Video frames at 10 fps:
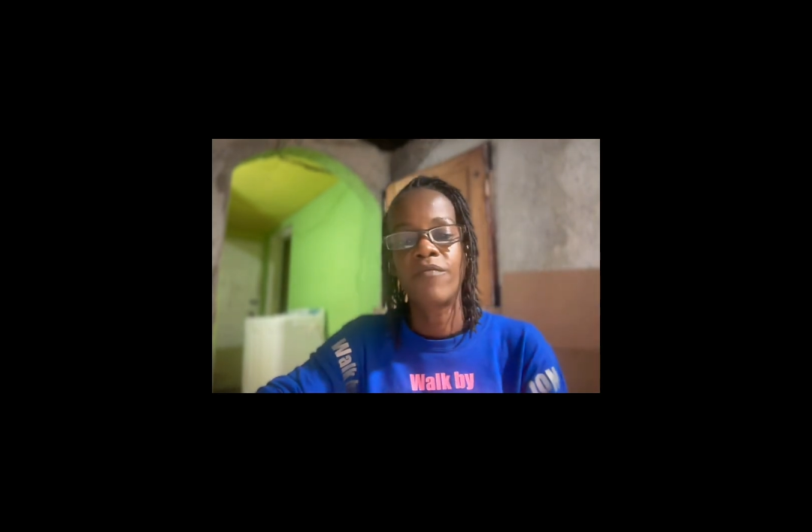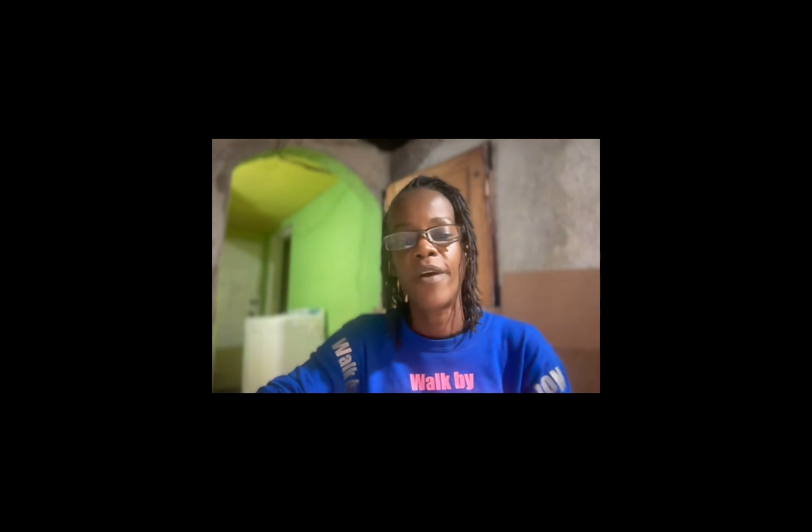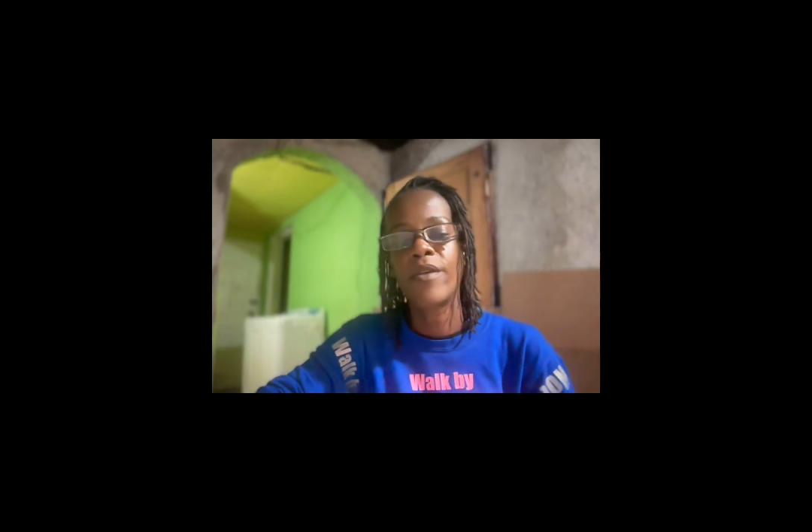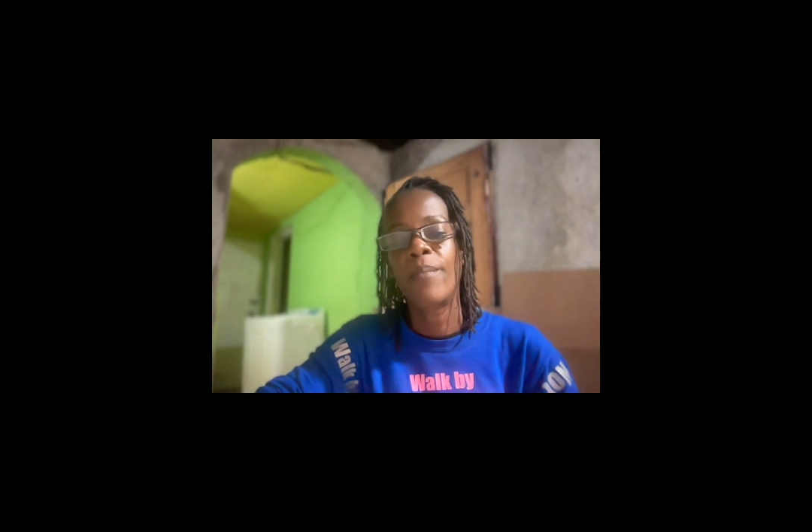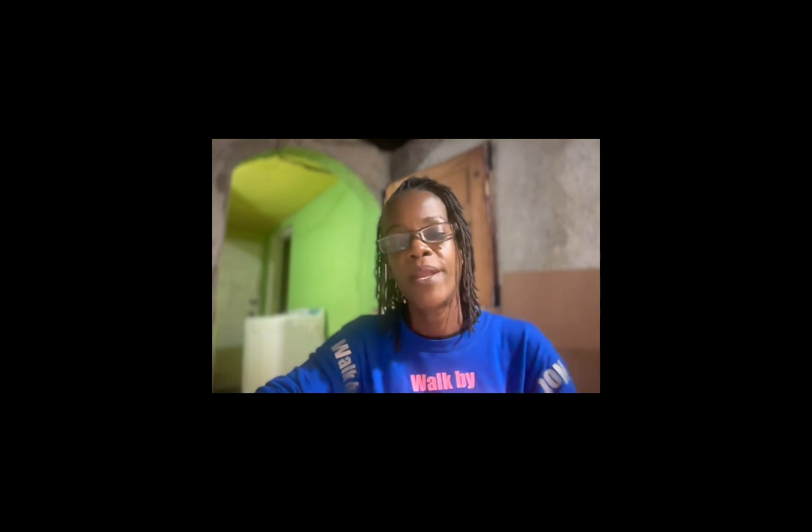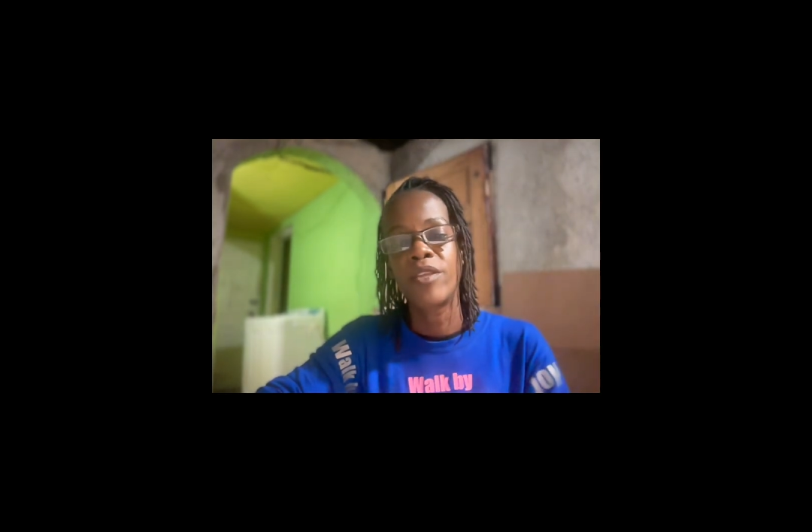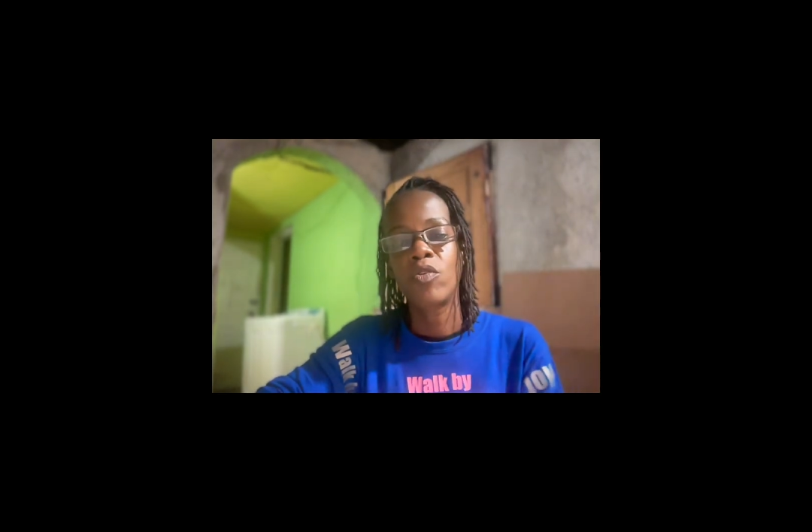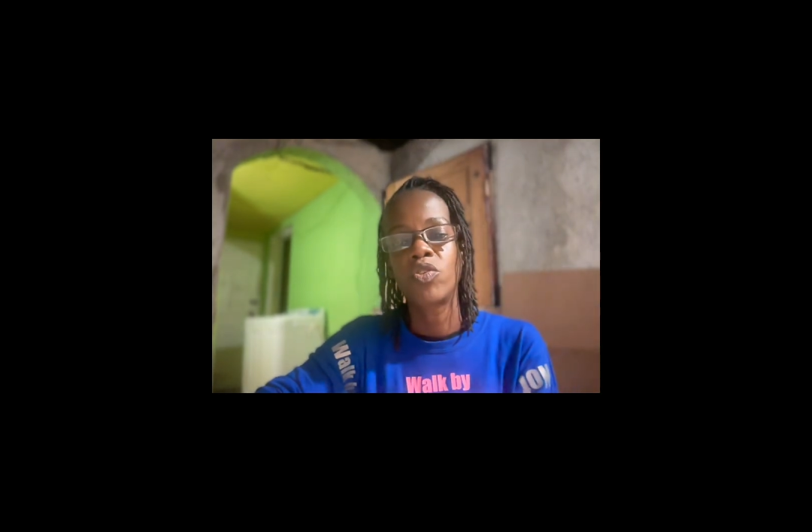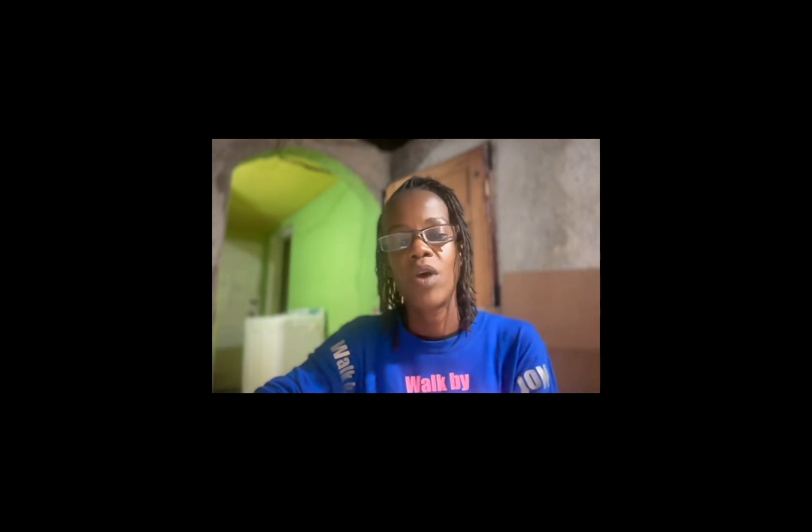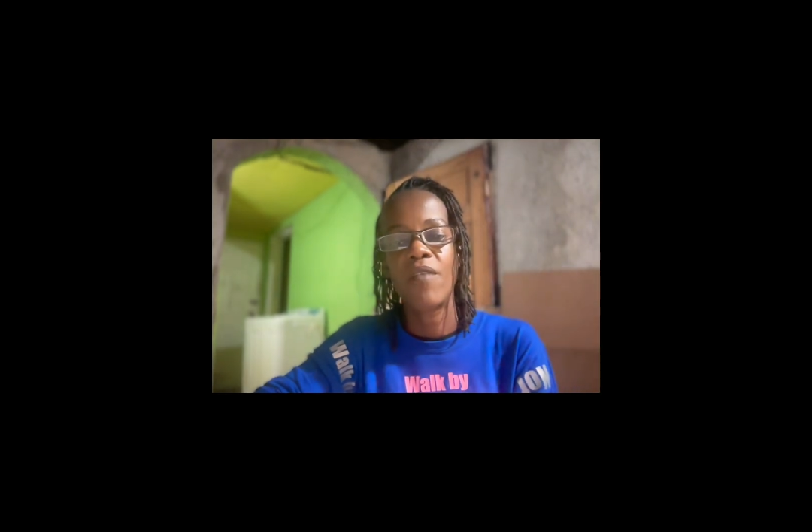for your body now
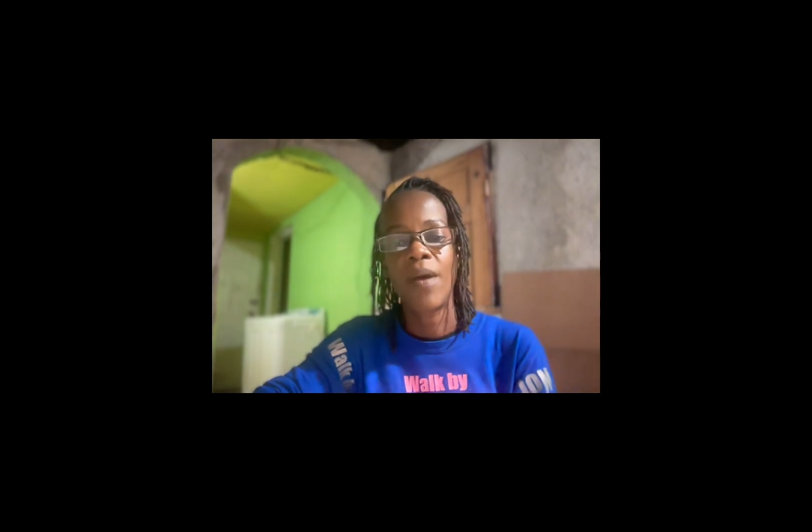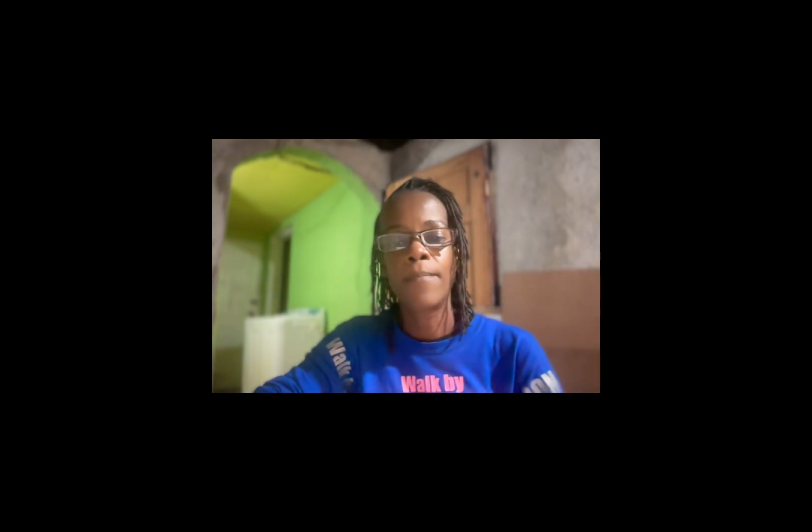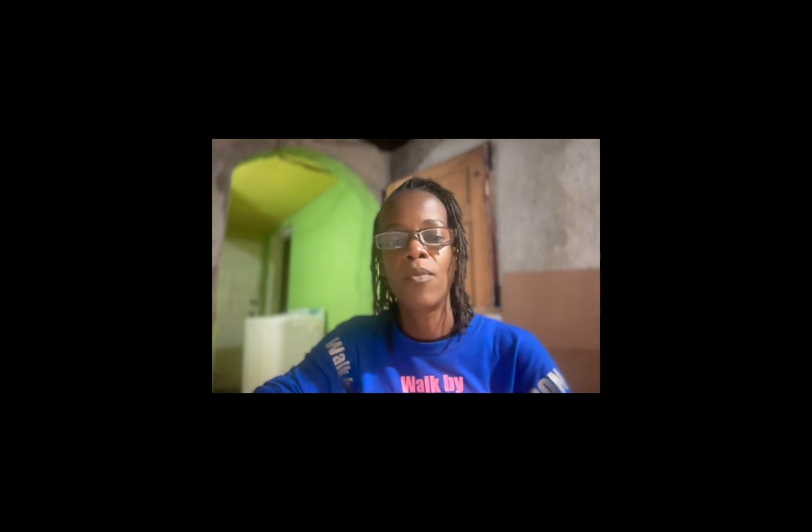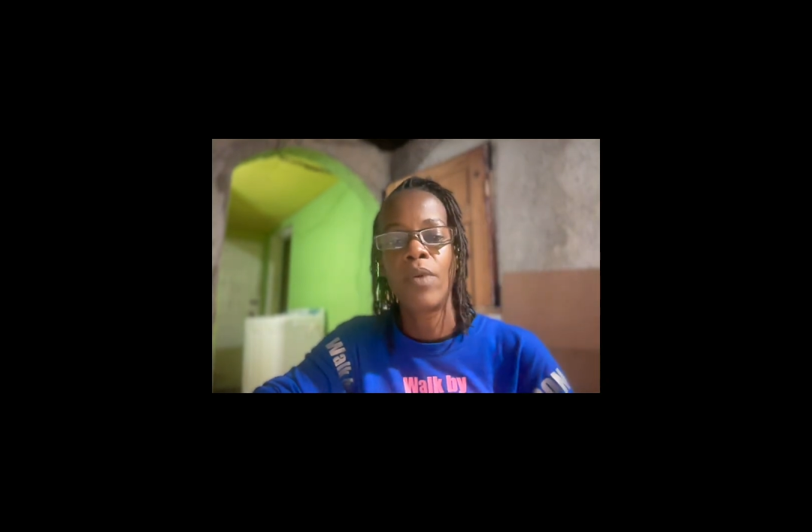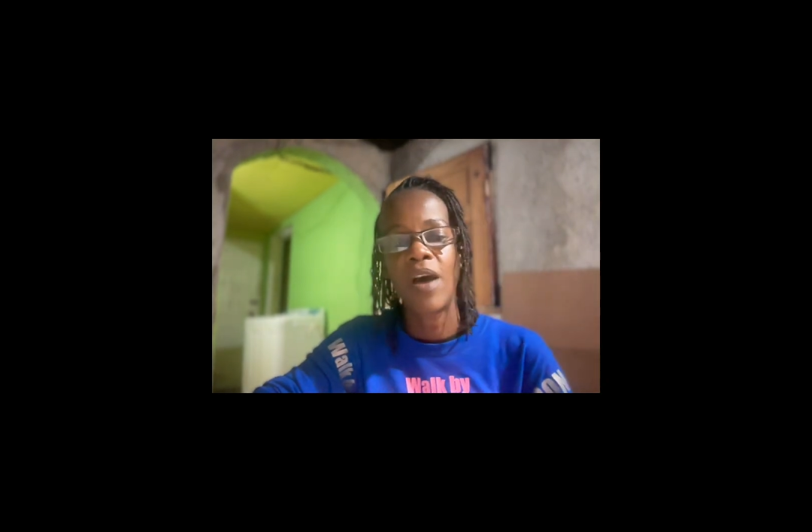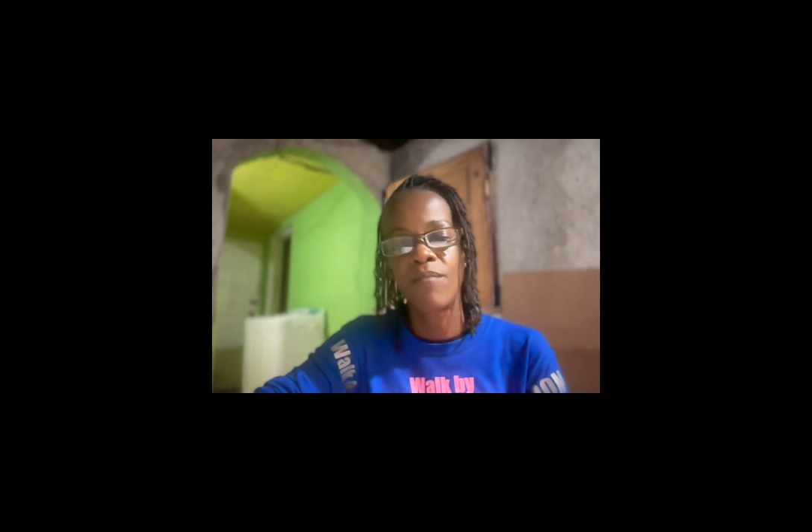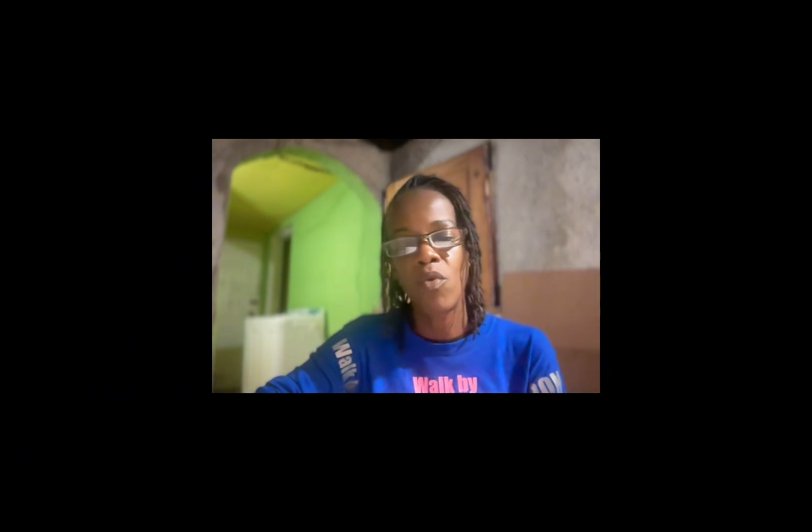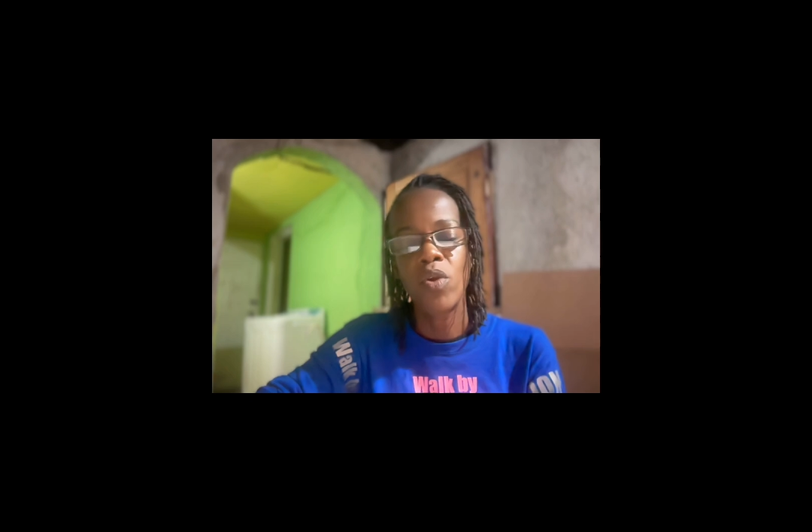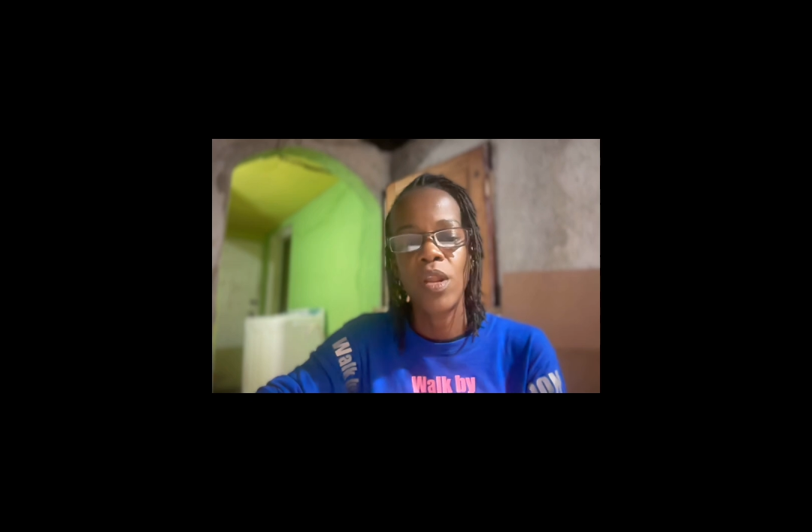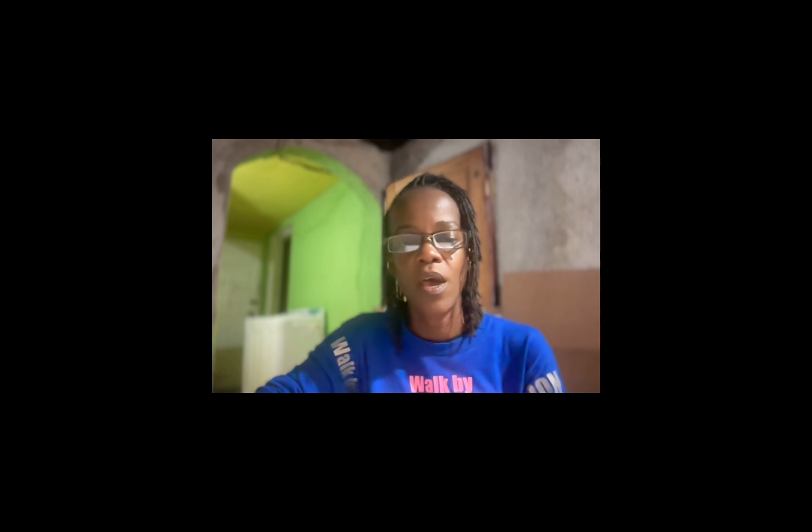to have have
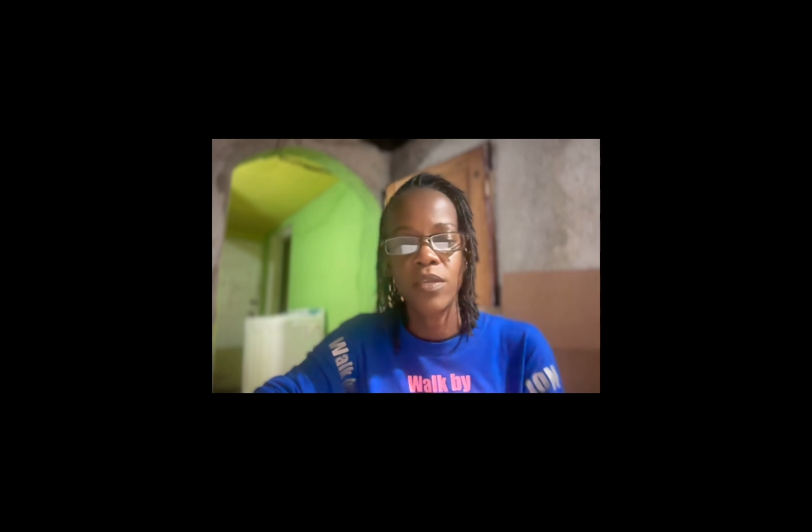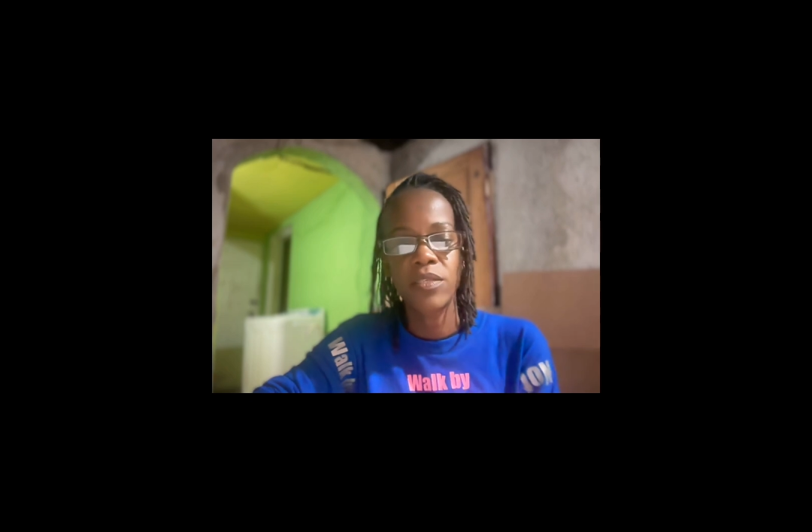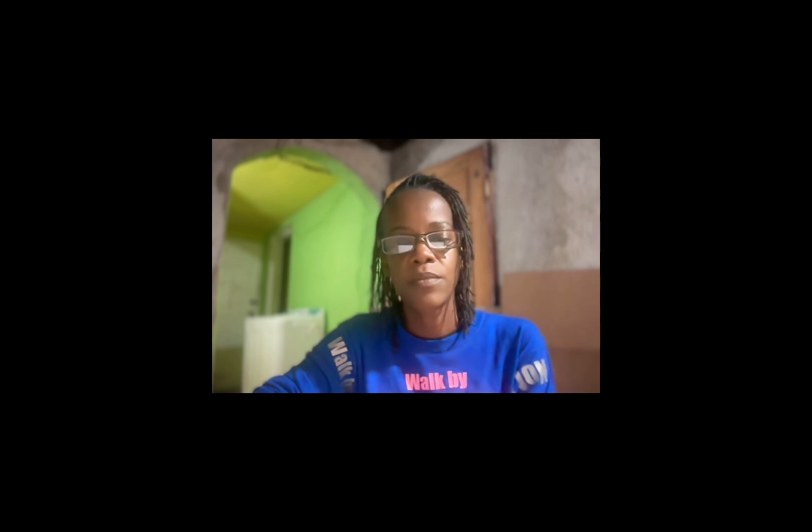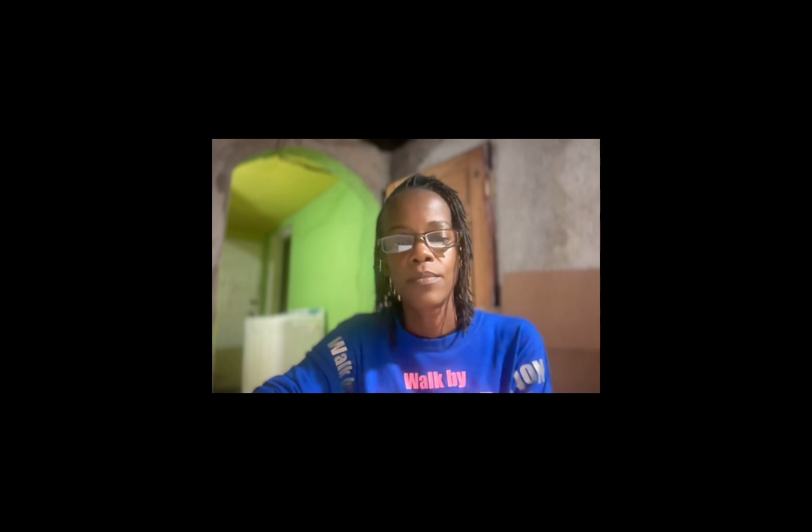bone loss.